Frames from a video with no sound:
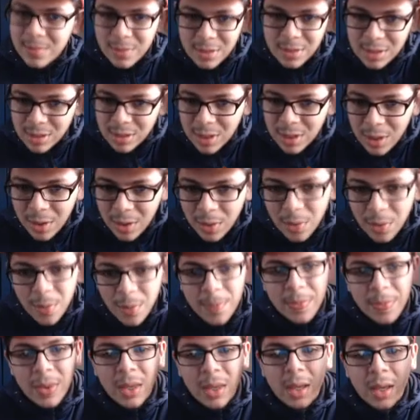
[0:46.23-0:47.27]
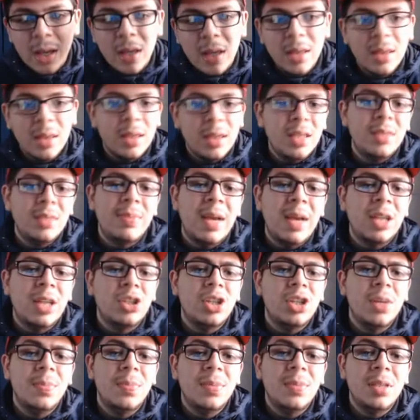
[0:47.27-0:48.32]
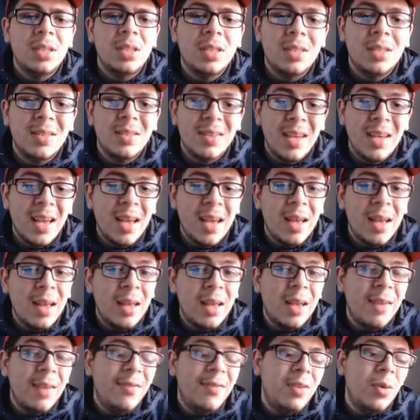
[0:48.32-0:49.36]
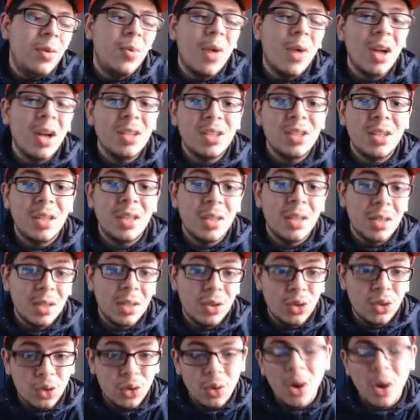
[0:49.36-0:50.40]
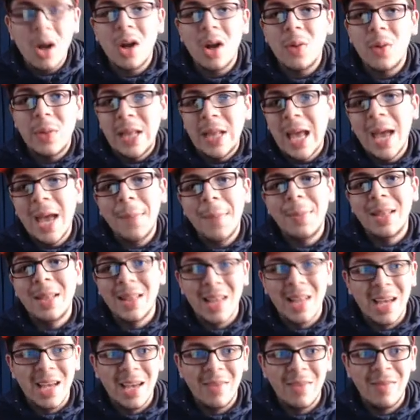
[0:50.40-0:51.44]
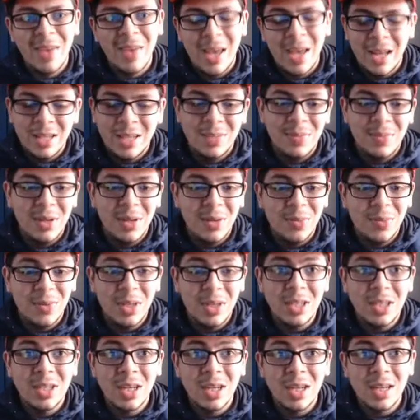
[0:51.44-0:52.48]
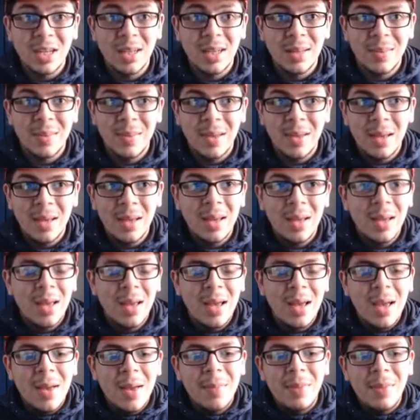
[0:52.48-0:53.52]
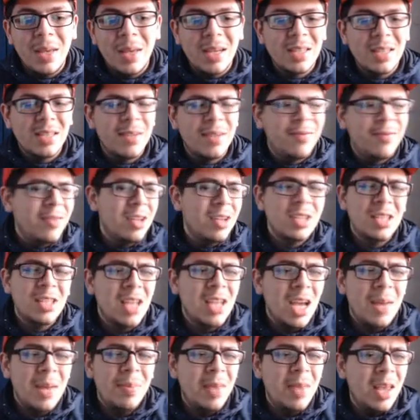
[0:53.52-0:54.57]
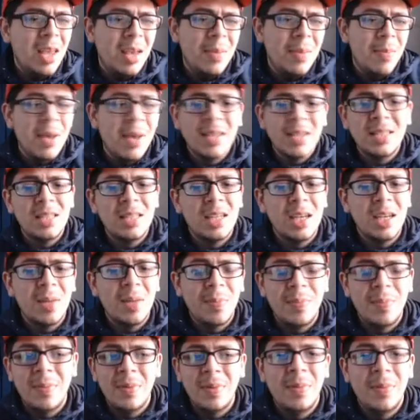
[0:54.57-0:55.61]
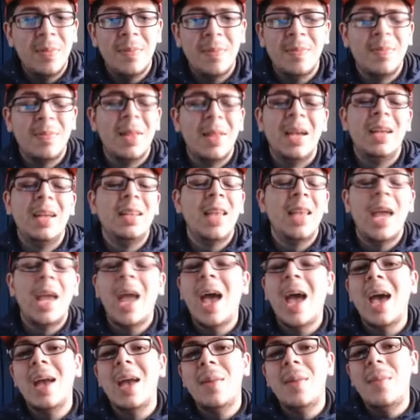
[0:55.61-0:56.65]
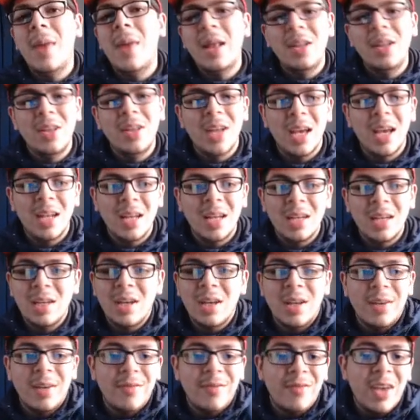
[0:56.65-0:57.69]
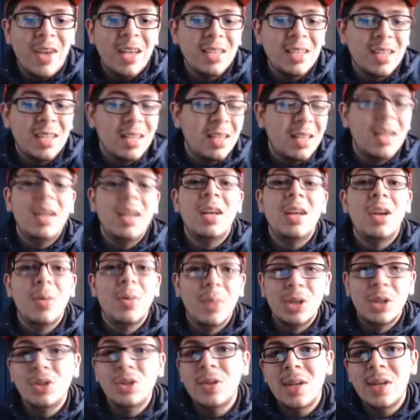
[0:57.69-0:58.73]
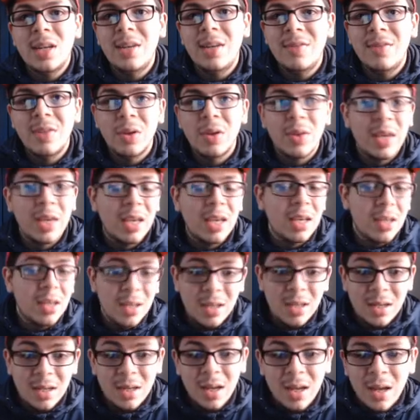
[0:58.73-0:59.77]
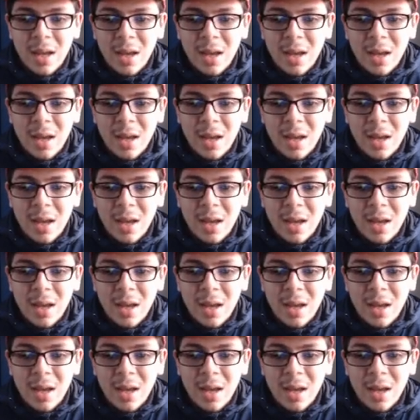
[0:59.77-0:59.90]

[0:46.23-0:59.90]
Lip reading: So these matchups, if you watch the draw when it happened live, it had to be redone because the first time they messed up. Like, they had Man United couldn't face Atletico Madrid, even though they could.